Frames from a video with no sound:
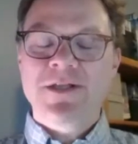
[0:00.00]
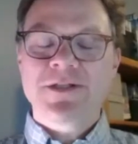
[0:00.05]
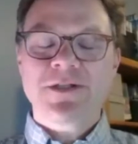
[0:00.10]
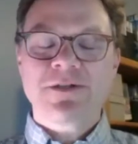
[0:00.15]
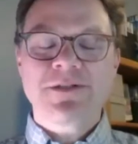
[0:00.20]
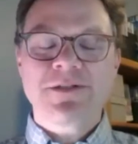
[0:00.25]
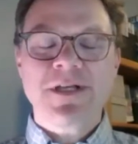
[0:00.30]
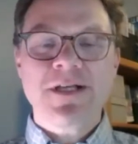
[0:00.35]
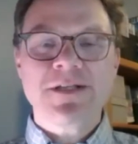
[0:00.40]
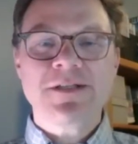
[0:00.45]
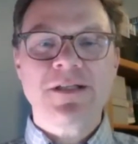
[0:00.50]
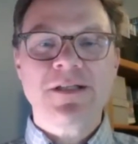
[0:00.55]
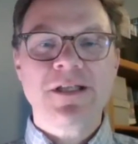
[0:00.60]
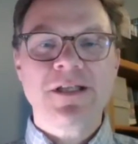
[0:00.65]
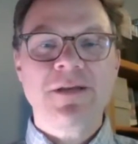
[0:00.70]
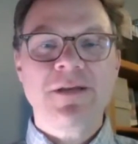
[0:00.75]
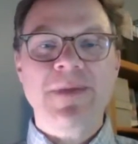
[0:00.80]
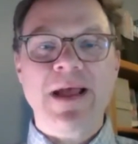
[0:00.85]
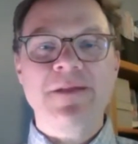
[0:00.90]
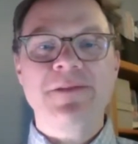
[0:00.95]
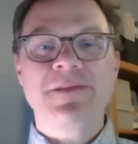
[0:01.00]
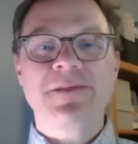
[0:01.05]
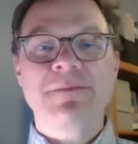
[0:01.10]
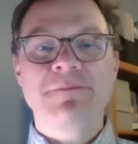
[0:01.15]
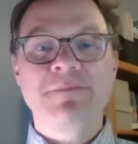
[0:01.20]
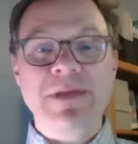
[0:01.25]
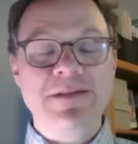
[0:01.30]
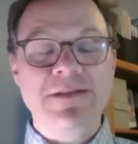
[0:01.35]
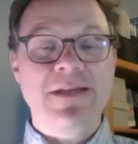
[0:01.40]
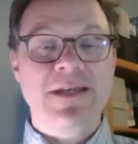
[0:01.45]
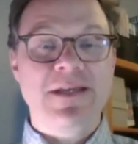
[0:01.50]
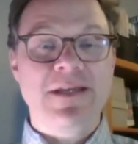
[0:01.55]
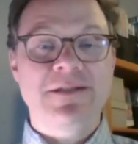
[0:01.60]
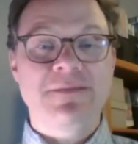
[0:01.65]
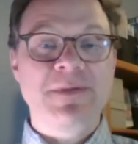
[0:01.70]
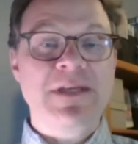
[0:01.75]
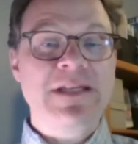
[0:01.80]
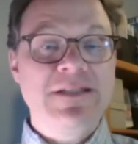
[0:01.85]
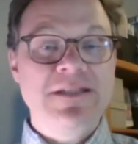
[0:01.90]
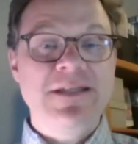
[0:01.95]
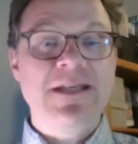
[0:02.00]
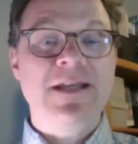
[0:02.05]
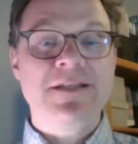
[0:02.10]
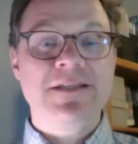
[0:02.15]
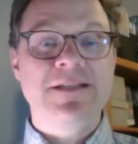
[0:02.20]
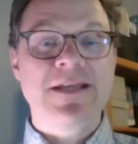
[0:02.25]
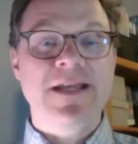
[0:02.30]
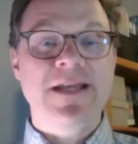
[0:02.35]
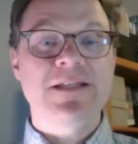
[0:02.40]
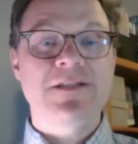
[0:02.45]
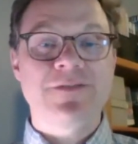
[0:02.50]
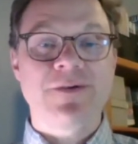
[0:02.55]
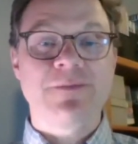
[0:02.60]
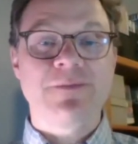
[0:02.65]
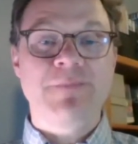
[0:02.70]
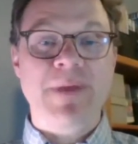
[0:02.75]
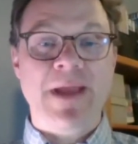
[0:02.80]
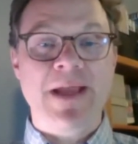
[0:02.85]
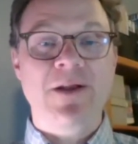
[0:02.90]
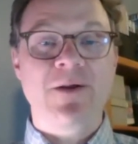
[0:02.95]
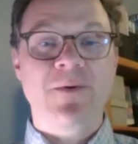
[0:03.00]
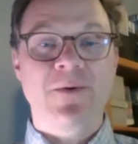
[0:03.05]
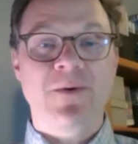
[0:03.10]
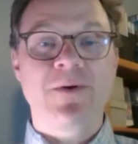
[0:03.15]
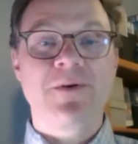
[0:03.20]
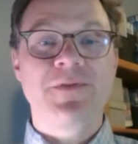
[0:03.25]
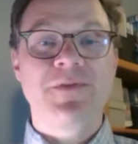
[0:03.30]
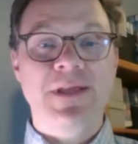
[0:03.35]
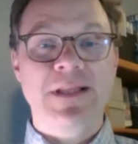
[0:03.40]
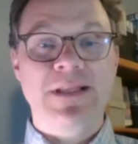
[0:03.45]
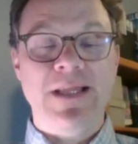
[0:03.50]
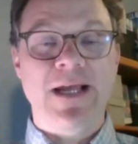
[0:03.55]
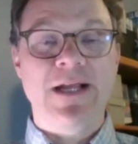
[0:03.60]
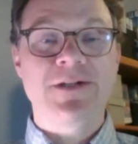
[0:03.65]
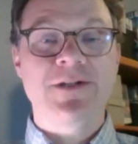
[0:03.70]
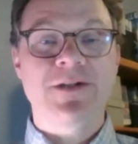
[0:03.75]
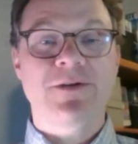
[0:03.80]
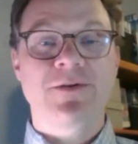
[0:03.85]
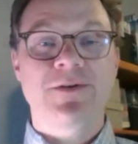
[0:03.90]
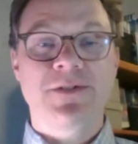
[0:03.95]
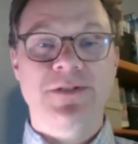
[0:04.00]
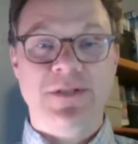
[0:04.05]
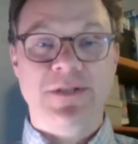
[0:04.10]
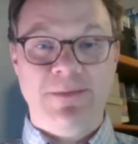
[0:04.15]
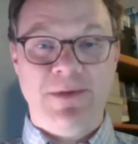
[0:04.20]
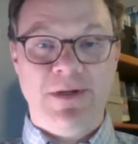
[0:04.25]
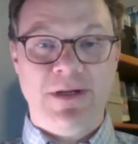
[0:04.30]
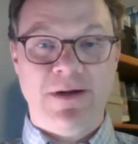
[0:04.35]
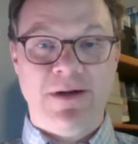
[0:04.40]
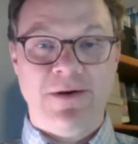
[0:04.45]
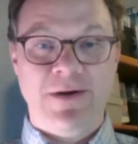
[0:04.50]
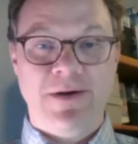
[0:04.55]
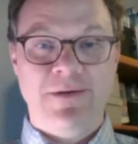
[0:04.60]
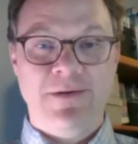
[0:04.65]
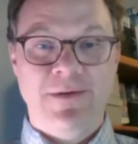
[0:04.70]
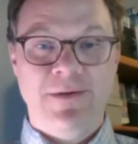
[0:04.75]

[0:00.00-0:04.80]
So tell us a little about the BTS. BTS stands for Bangor Theological Seminary.